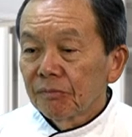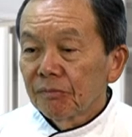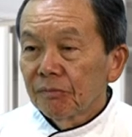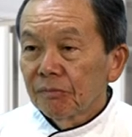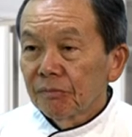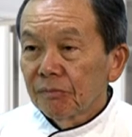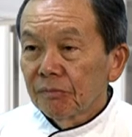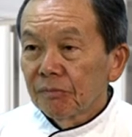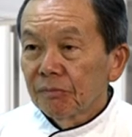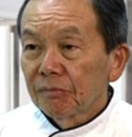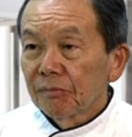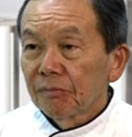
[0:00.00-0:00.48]

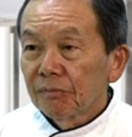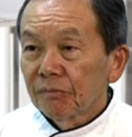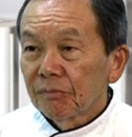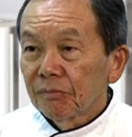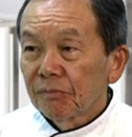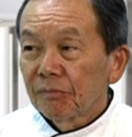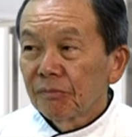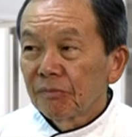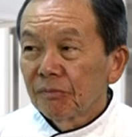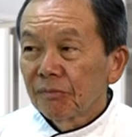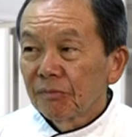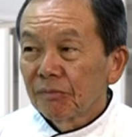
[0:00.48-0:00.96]

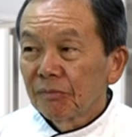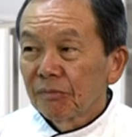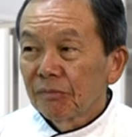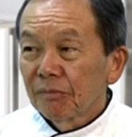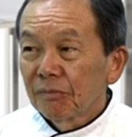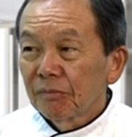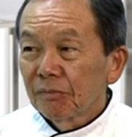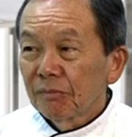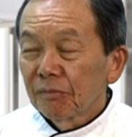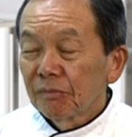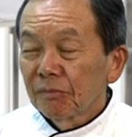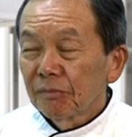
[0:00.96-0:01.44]

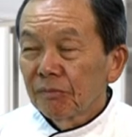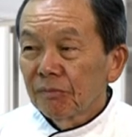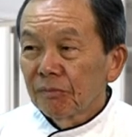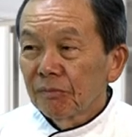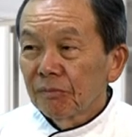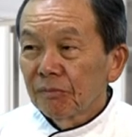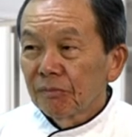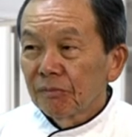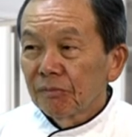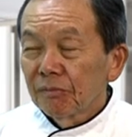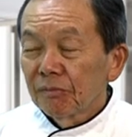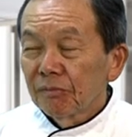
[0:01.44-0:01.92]

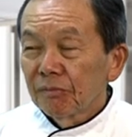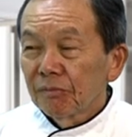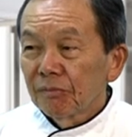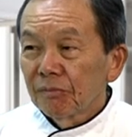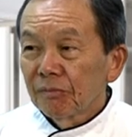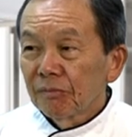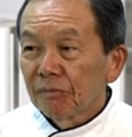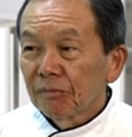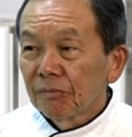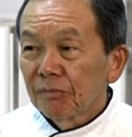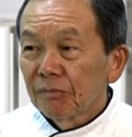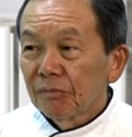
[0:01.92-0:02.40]

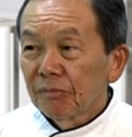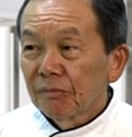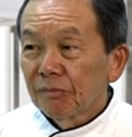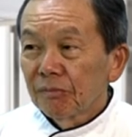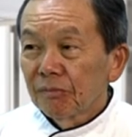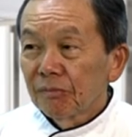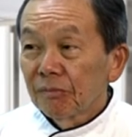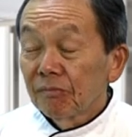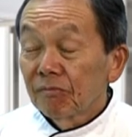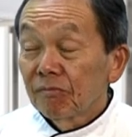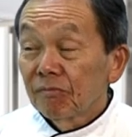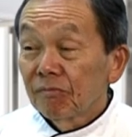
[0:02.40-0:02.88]

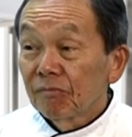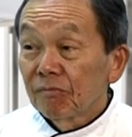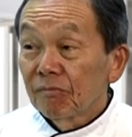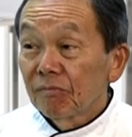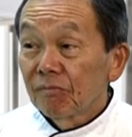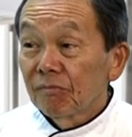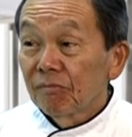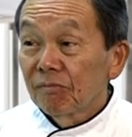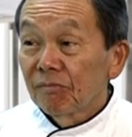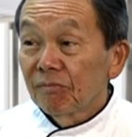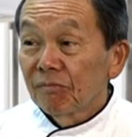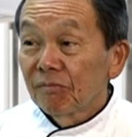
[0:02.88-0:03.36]

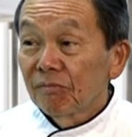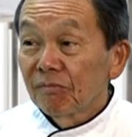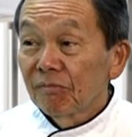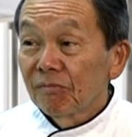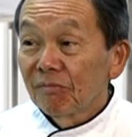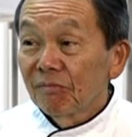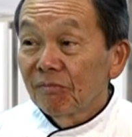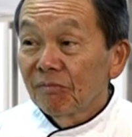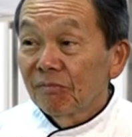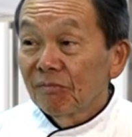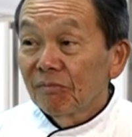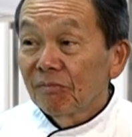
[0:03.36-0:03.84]

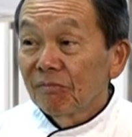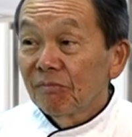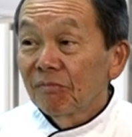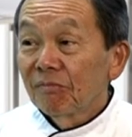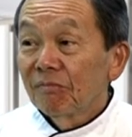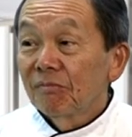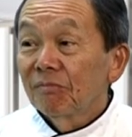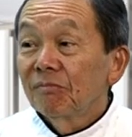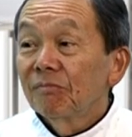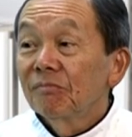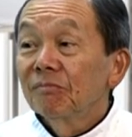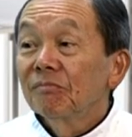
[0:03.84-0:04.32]

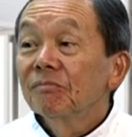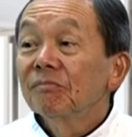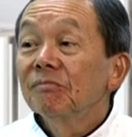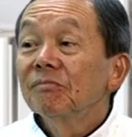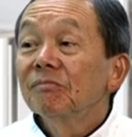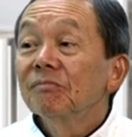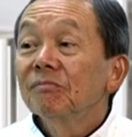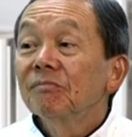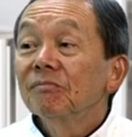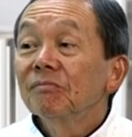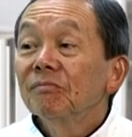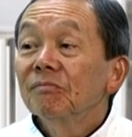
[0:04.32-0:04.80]

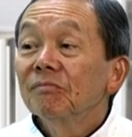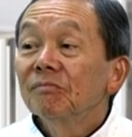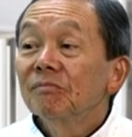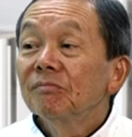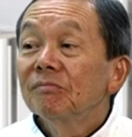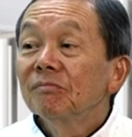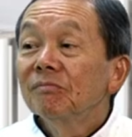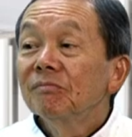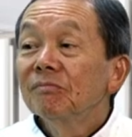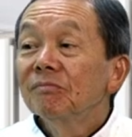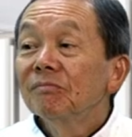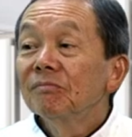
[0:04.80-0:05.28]

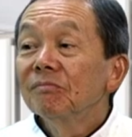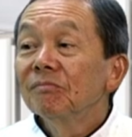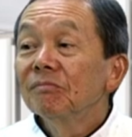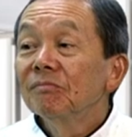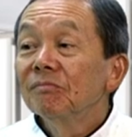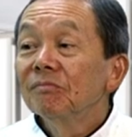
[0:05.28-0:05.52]
This person isn't speaking.